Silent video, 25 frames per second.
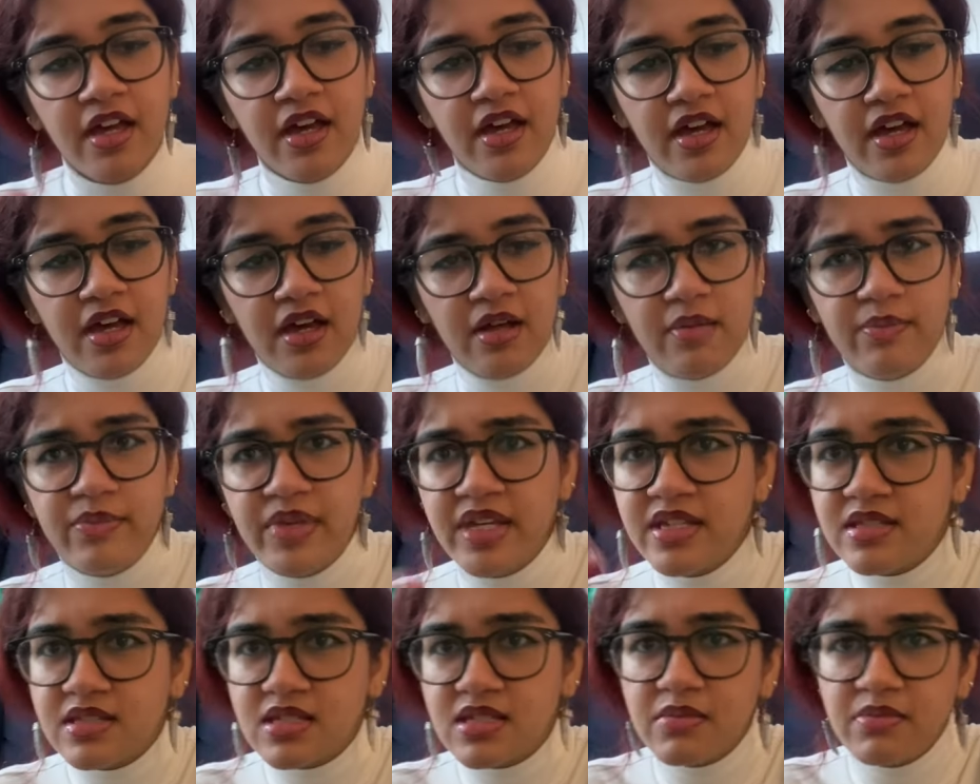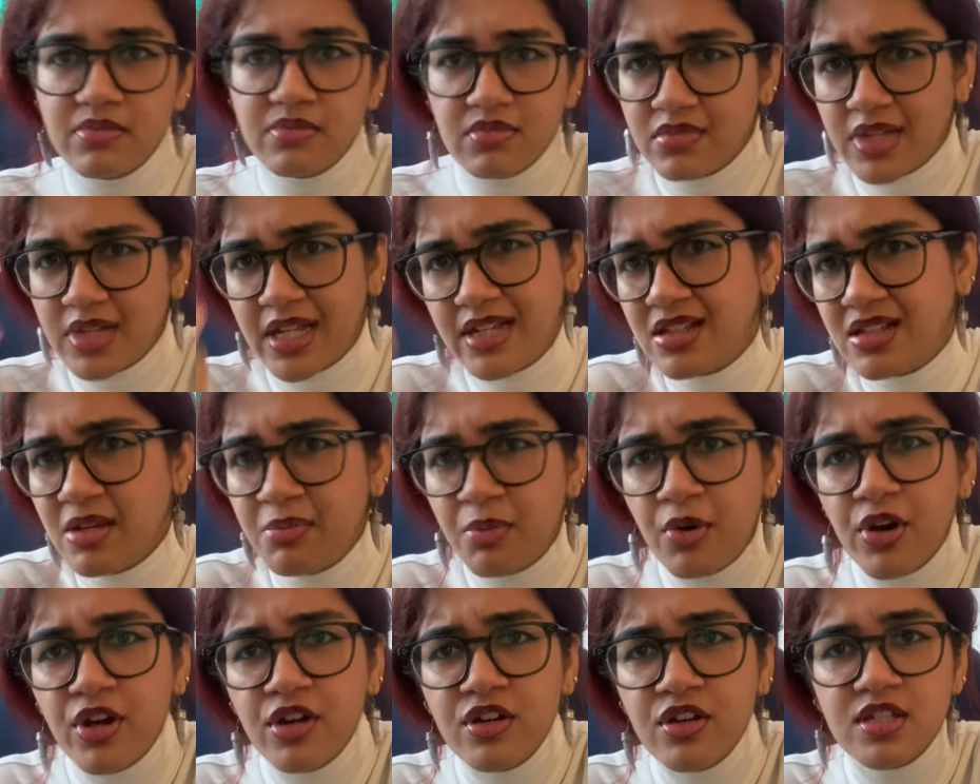It's like lip
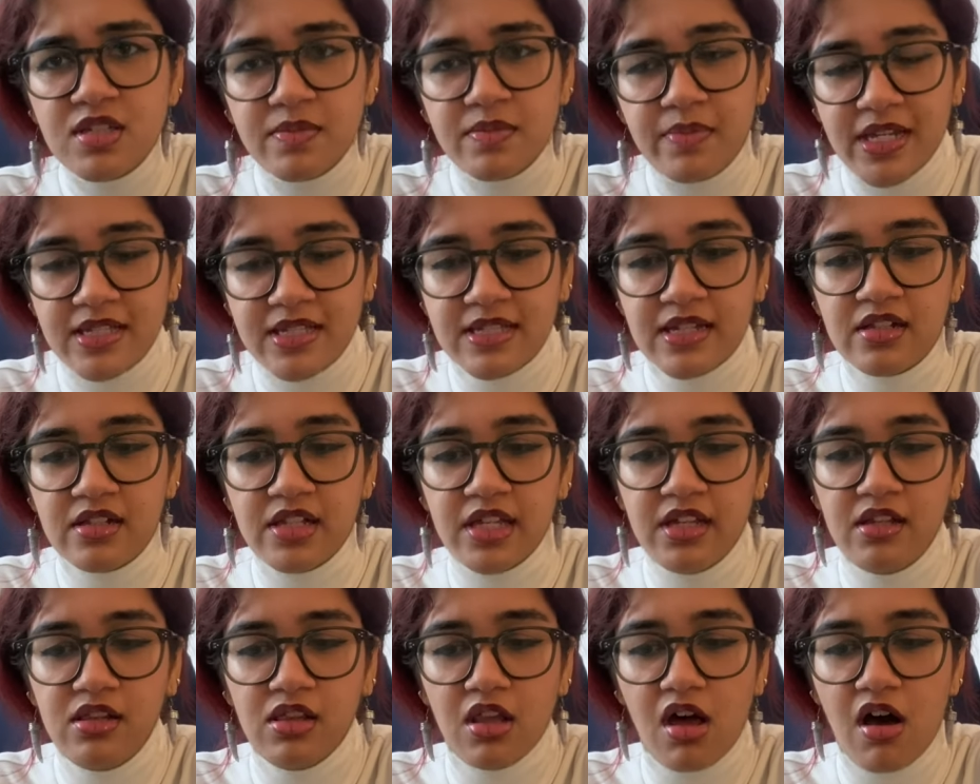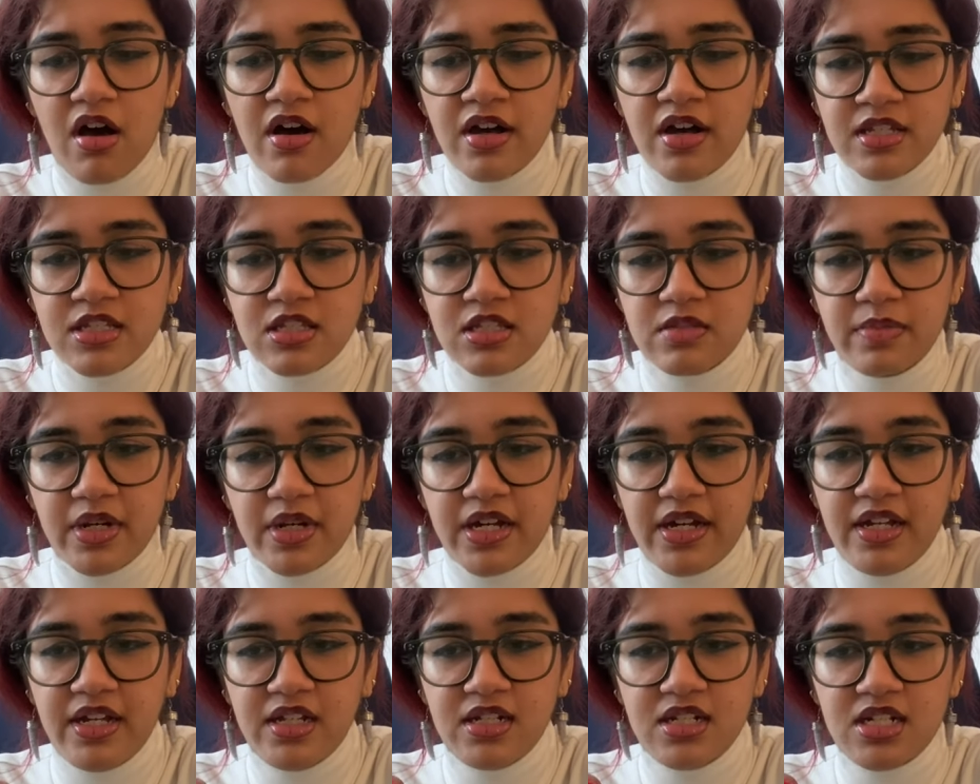oil is basically gloss,
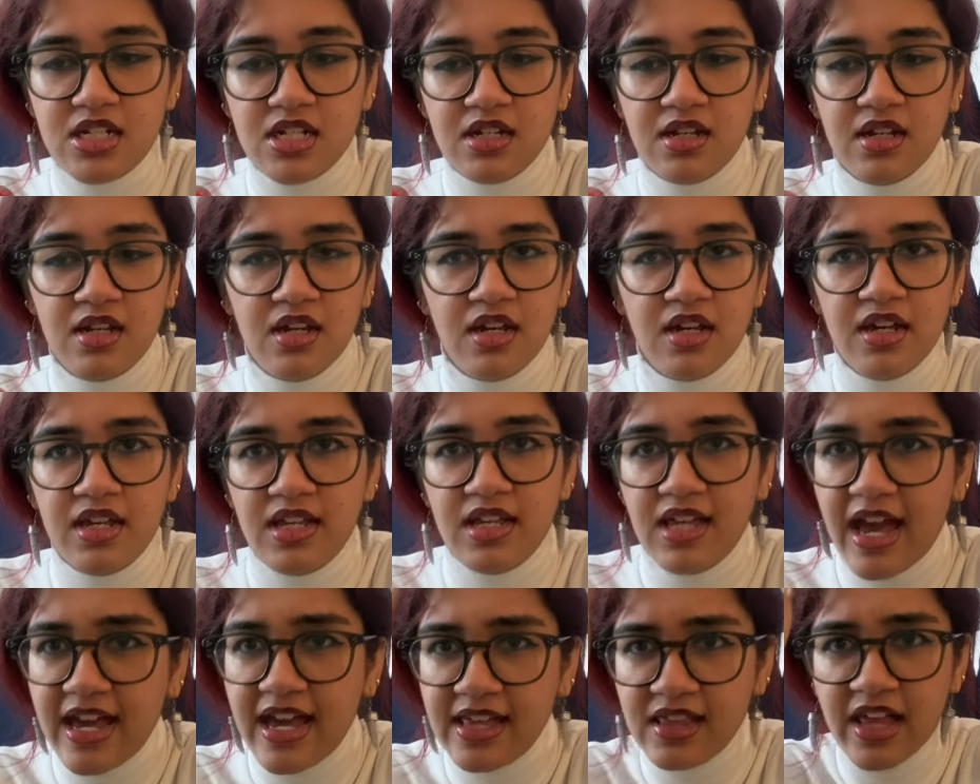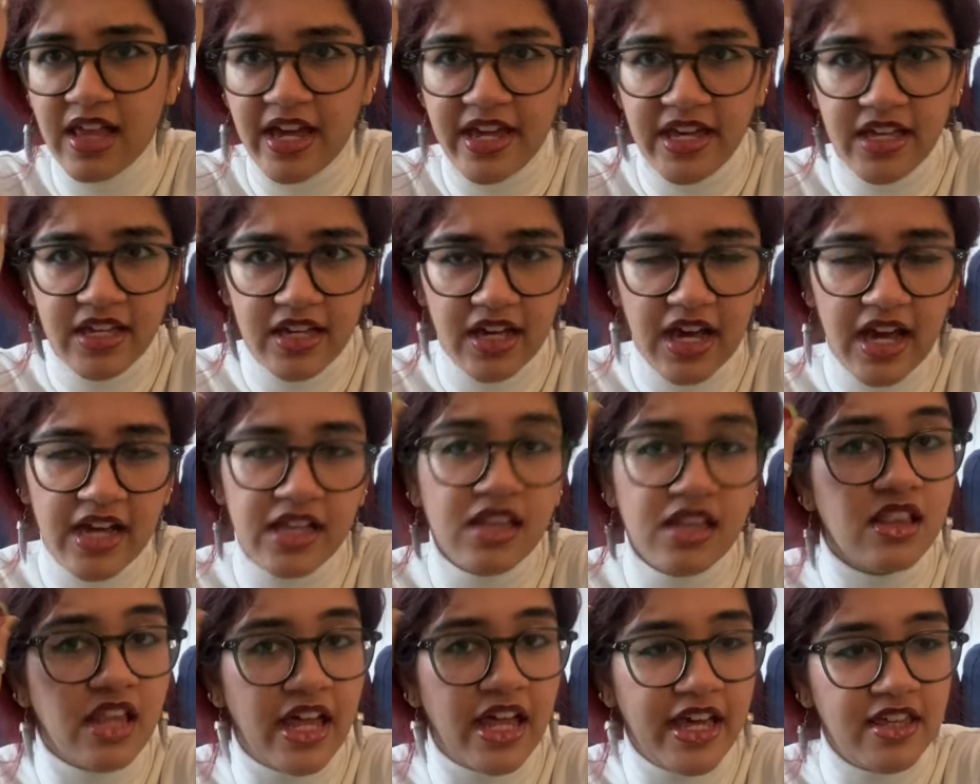but I
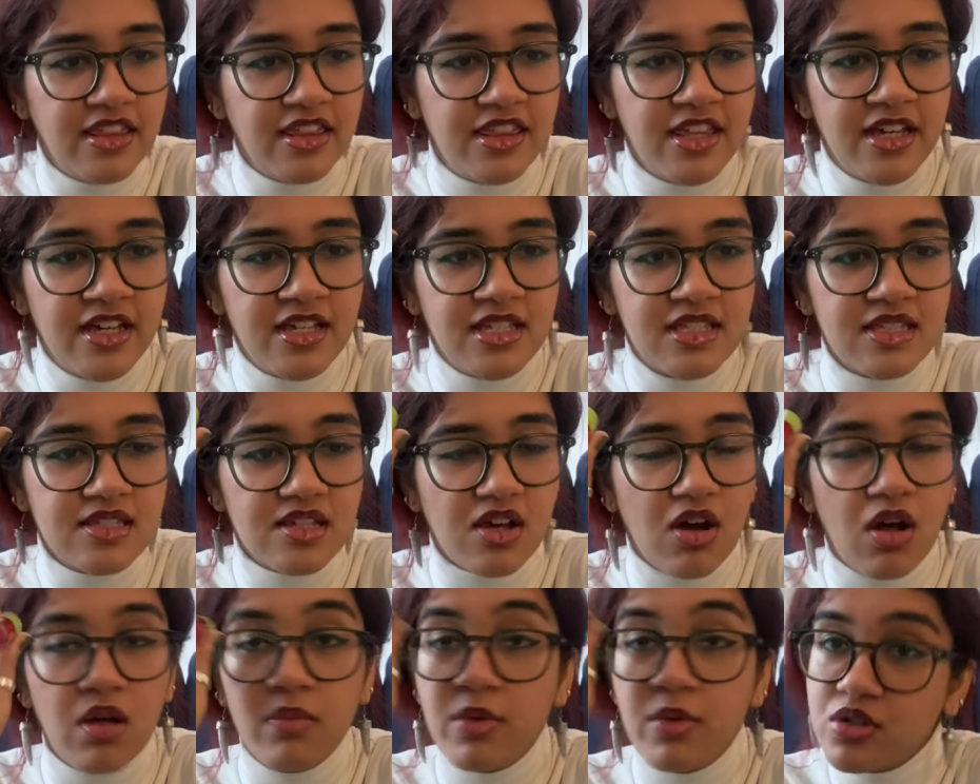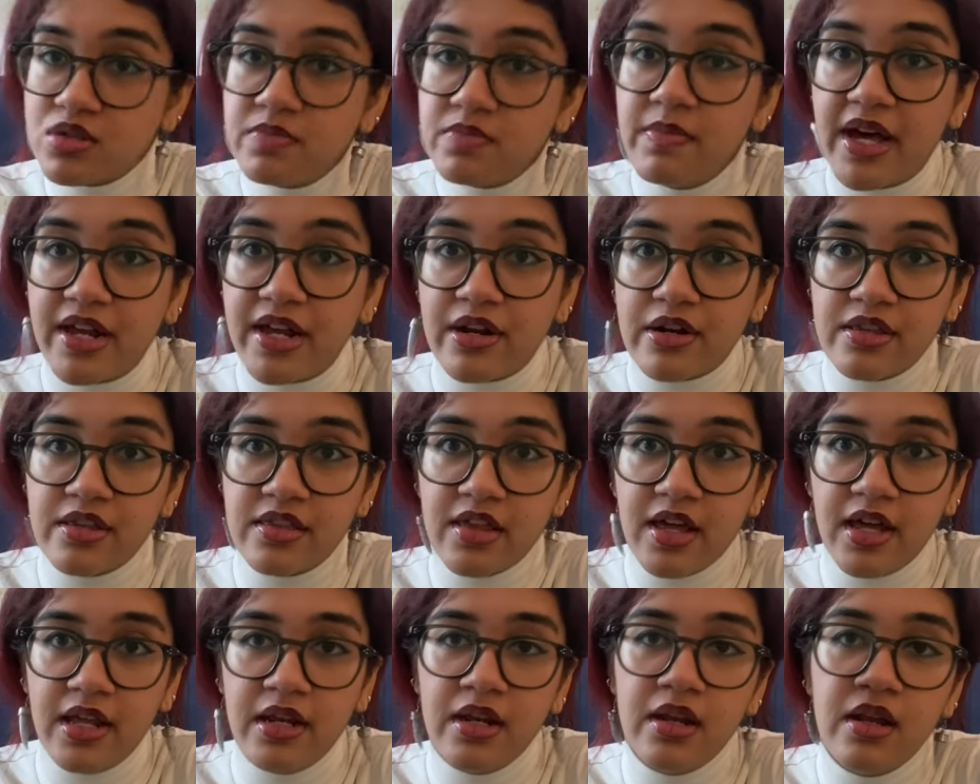like this almost better
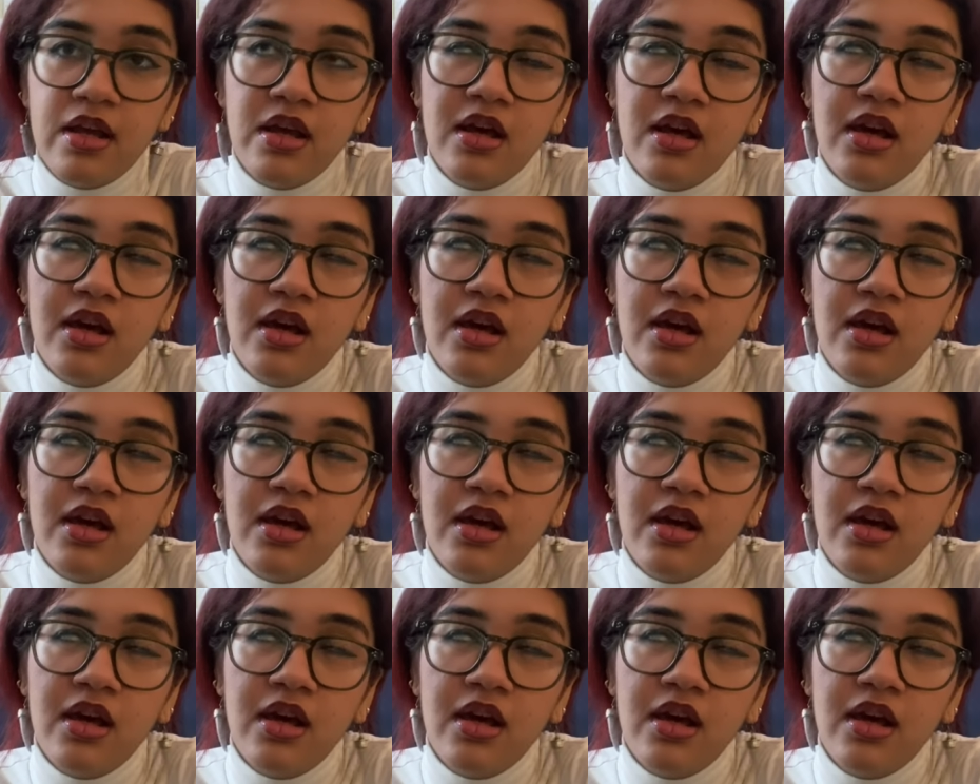than